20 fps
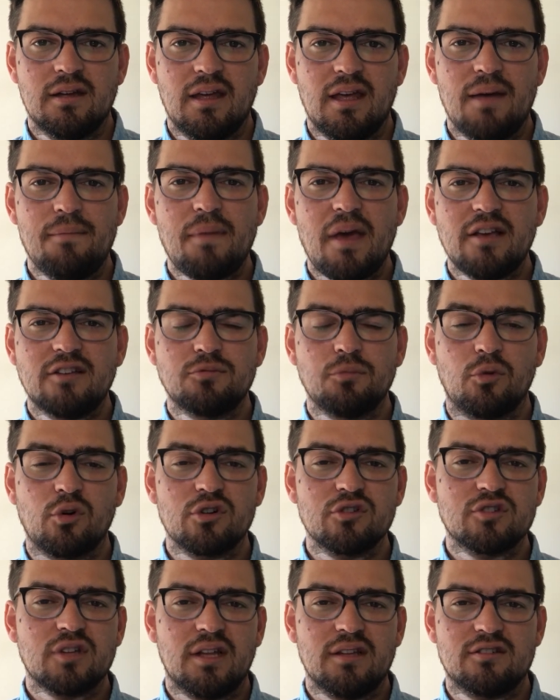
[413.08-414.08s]
It makes
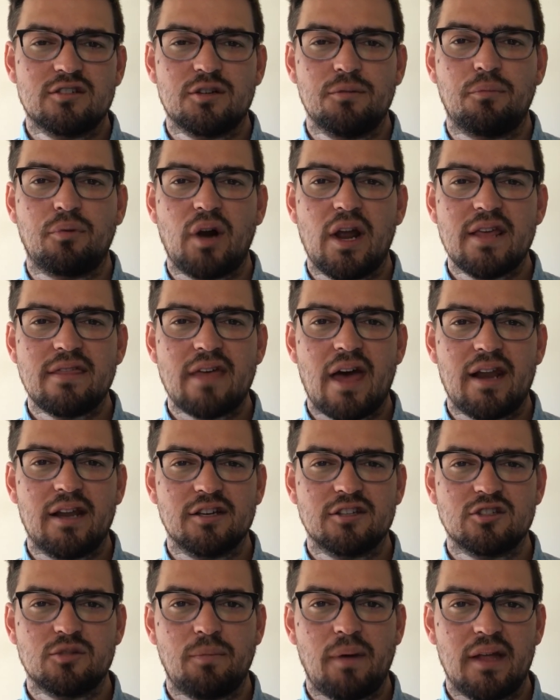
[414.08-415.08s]
more sense to break that
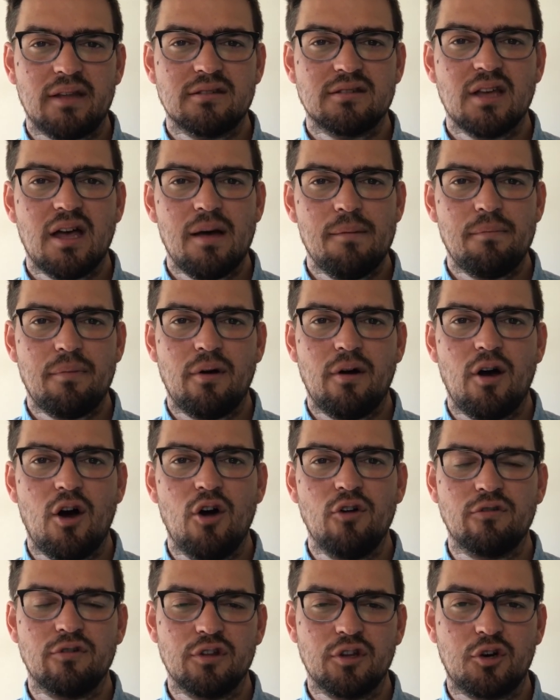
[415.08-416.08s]
expense up
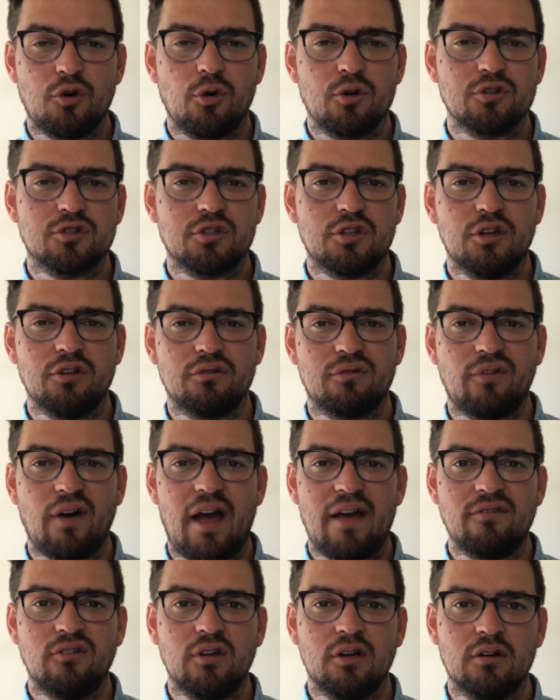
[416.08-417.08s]
over the course of those
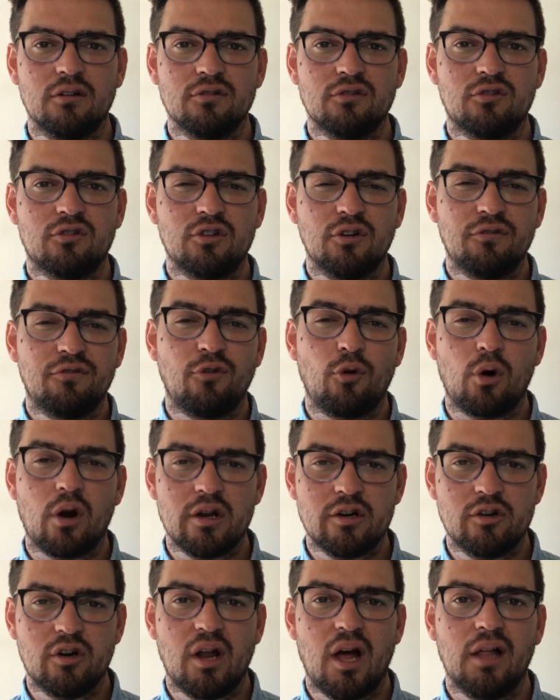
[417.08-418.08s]
5 years, so
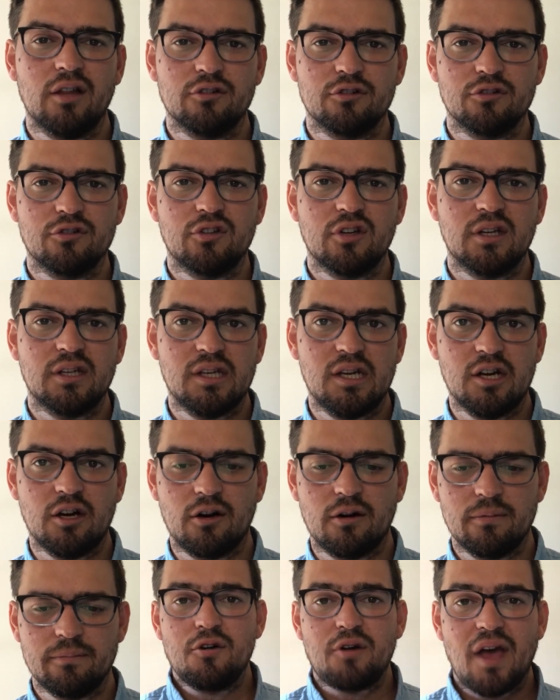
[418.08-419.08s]
$400 a
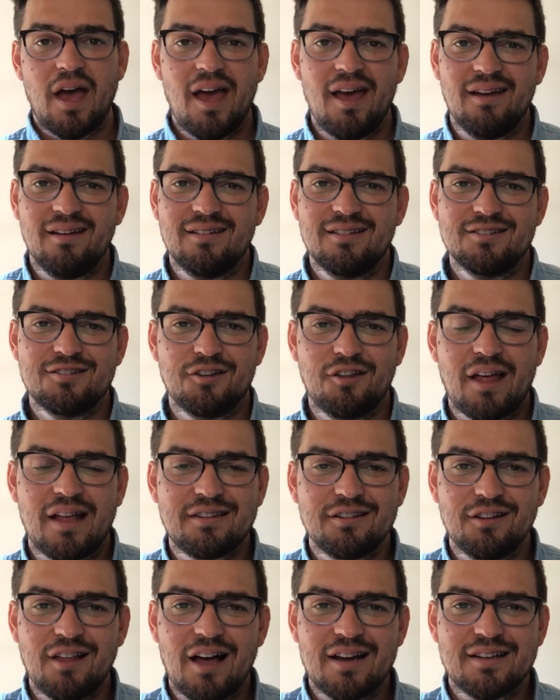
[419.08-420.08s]
year. Okay, so
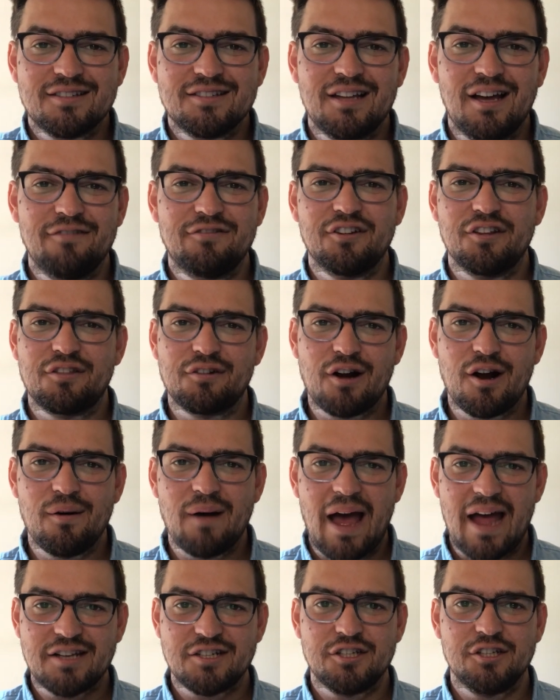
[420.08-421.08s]
that's a lot of stuff to throw
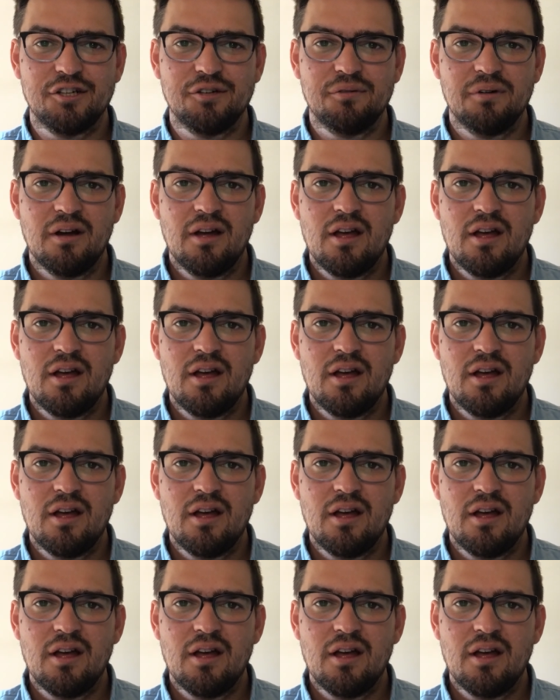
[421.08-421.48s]
at you.